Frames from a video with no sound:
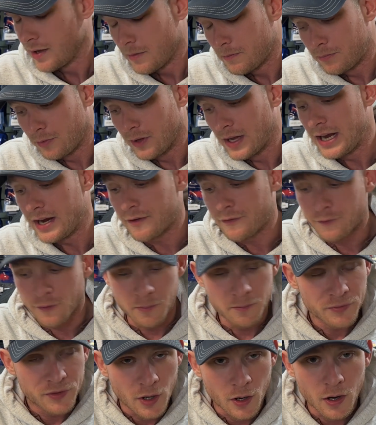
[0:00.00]
Blake
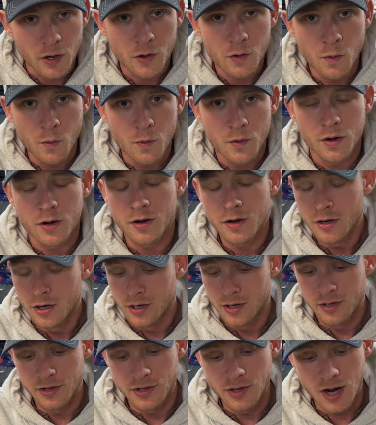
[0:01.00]
from Dark Corner
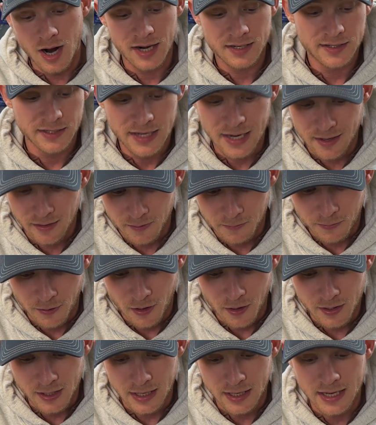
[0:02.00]
knocked it out of the
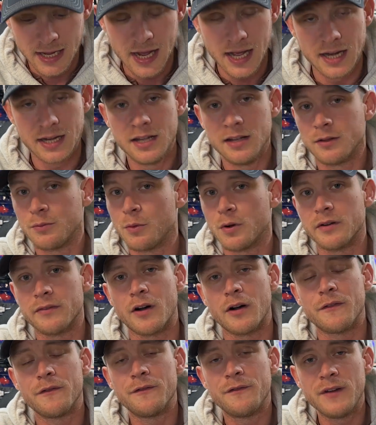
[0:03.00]
park again. He's one of
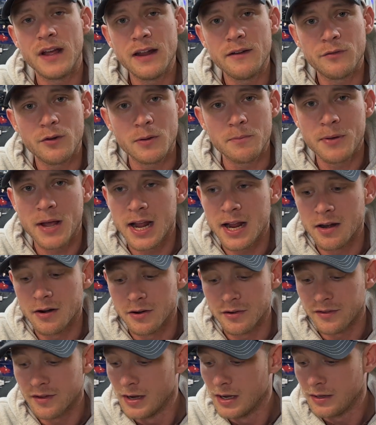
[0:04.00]
our favorite
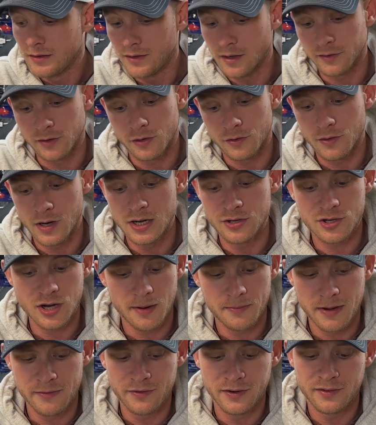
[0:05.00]
painters, does a great
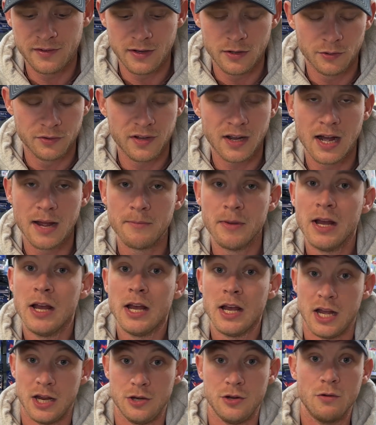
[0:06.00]
job every single time,
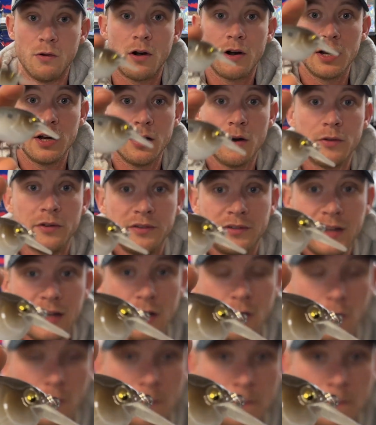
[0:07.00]
and you already know the deal.